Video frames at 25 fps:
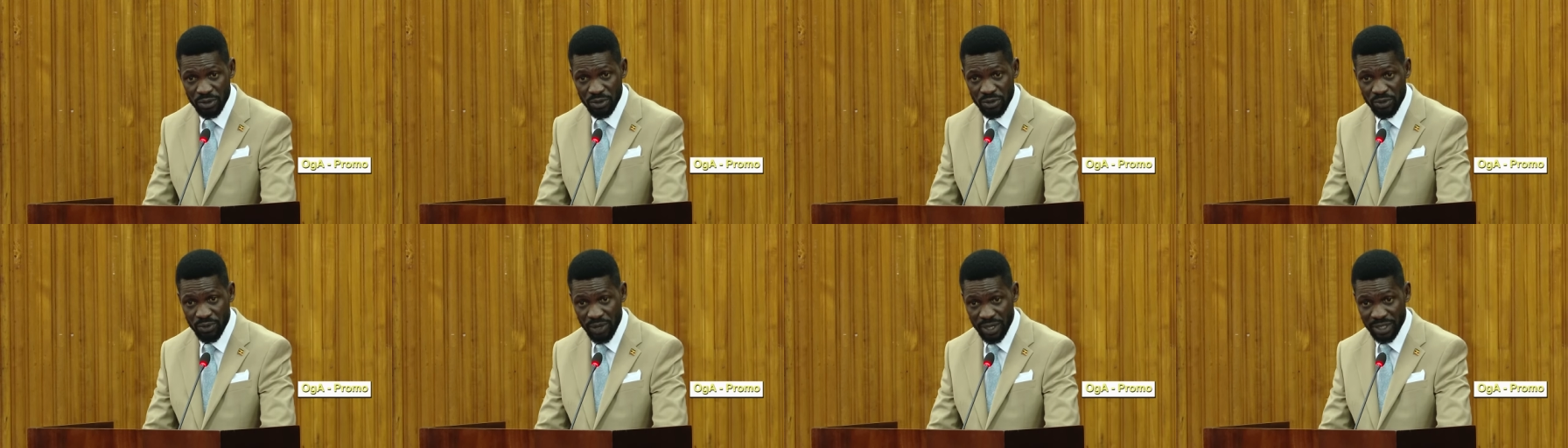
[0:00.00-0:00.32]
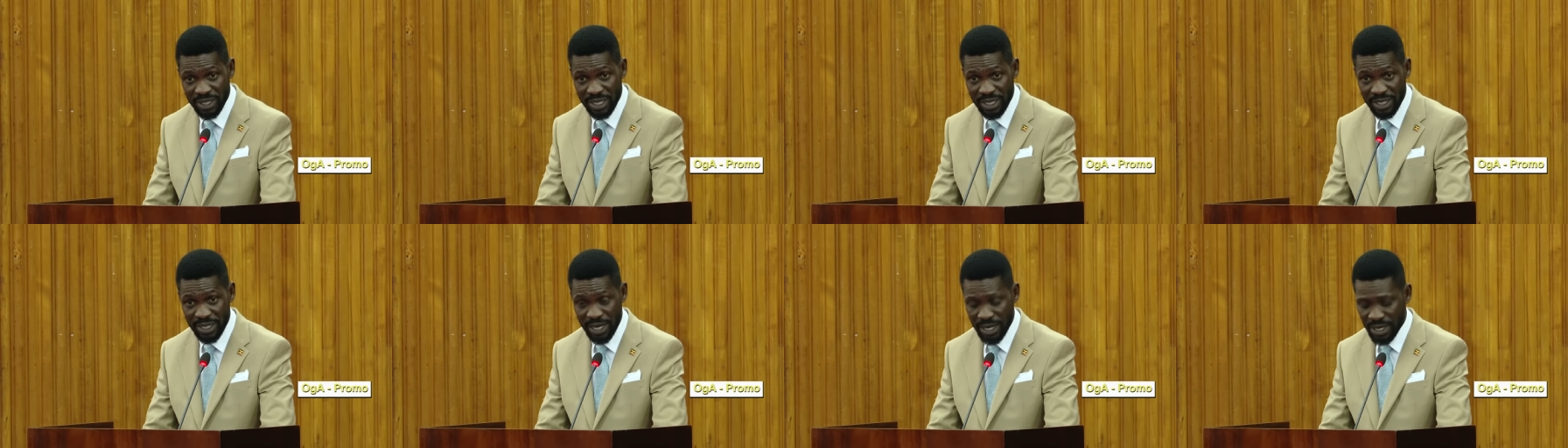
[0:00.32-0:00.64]

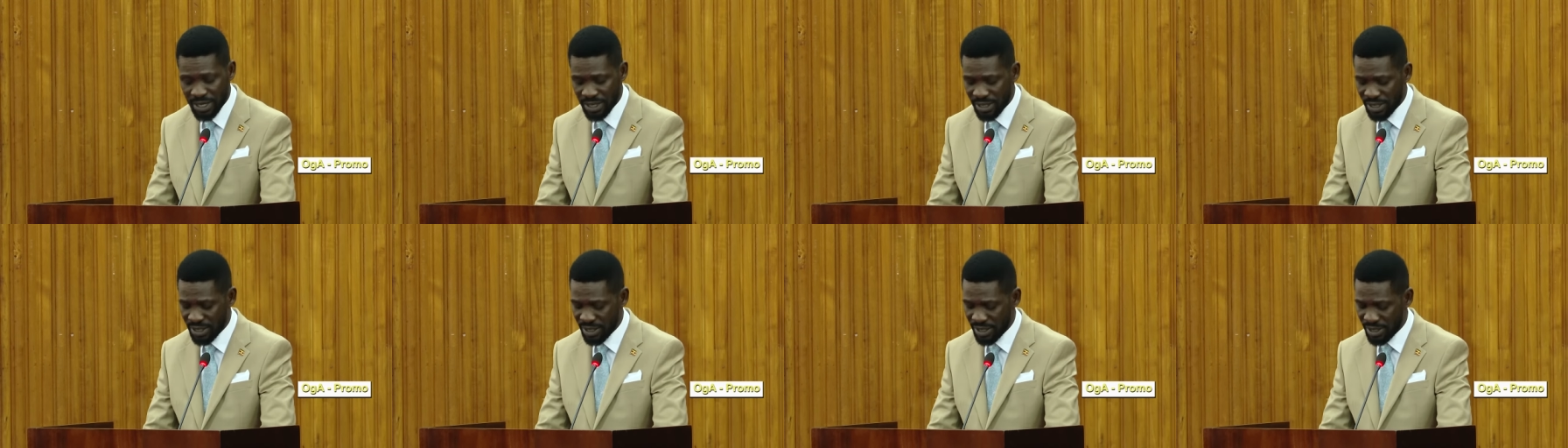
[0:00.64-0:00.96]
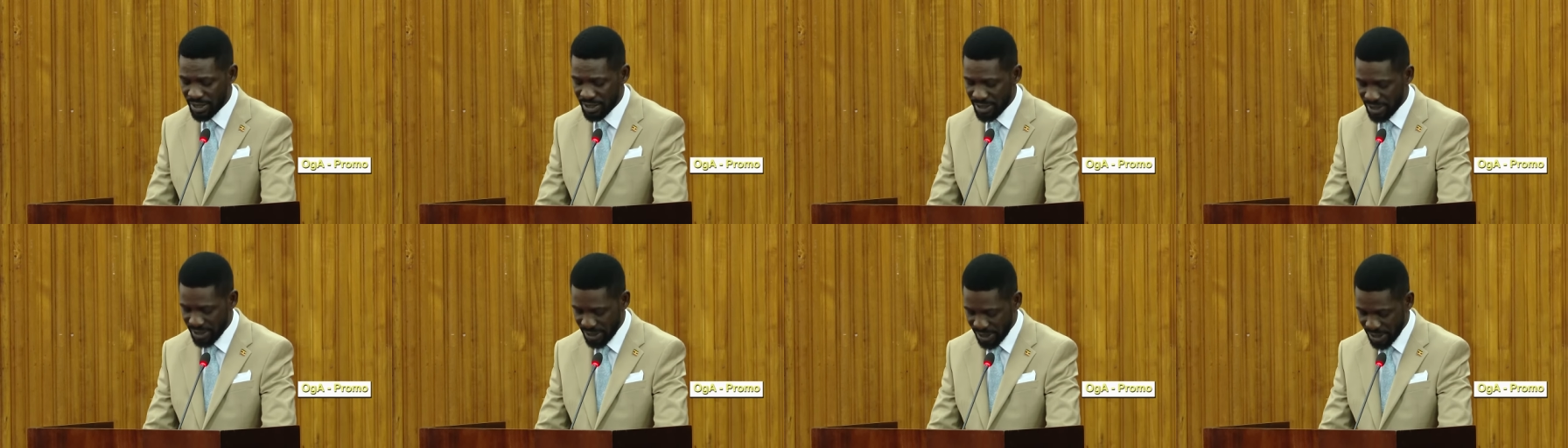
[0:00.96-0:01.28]
rather than
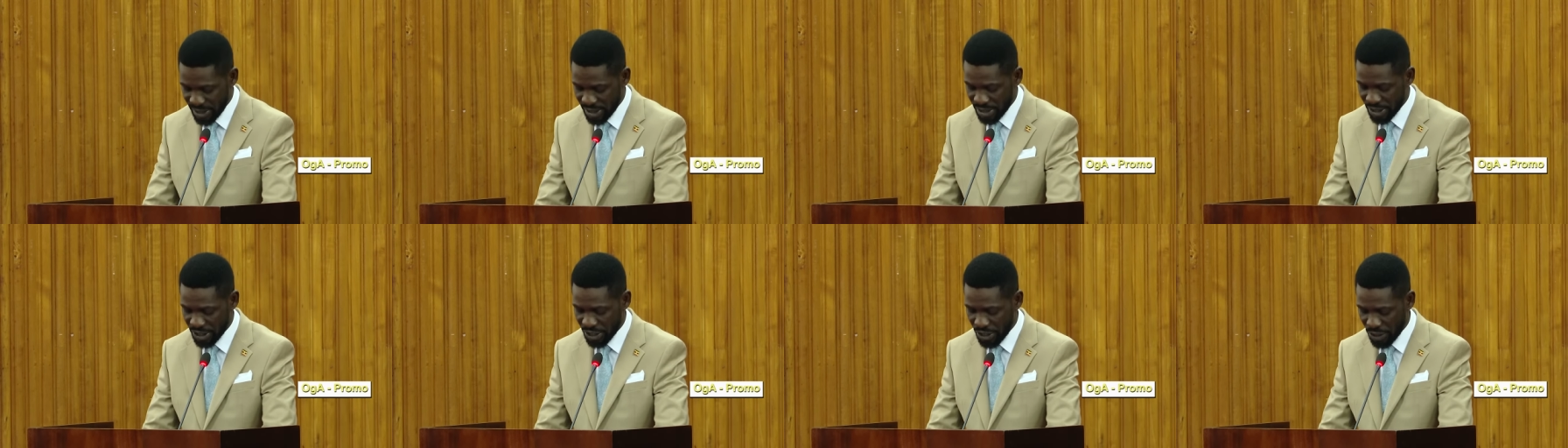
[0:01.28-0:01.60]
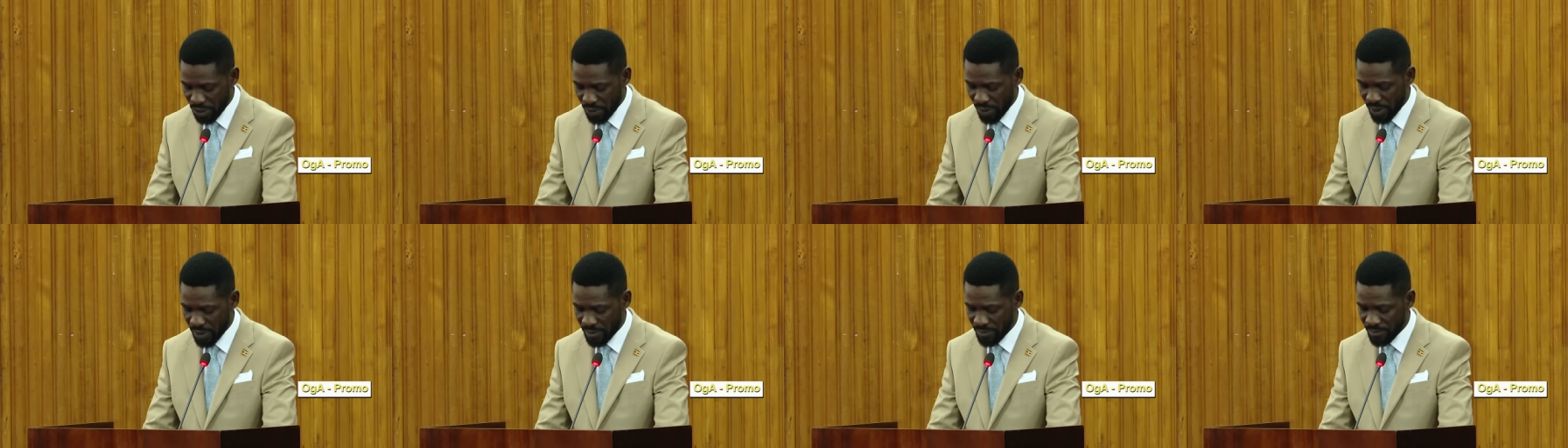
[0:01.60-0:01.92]
disease
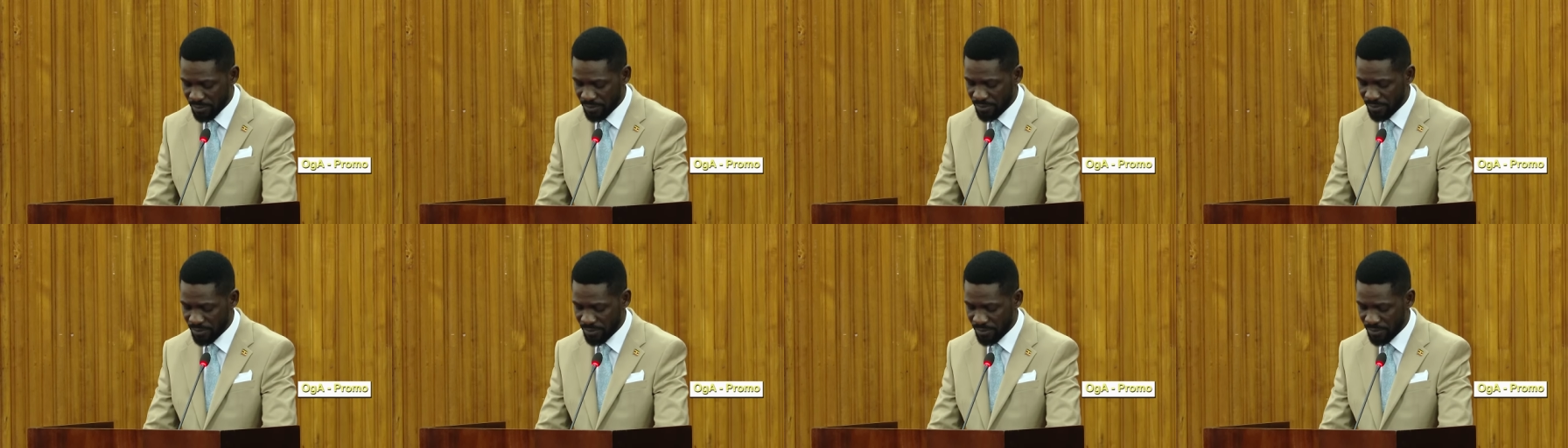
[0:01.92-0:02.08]
cure.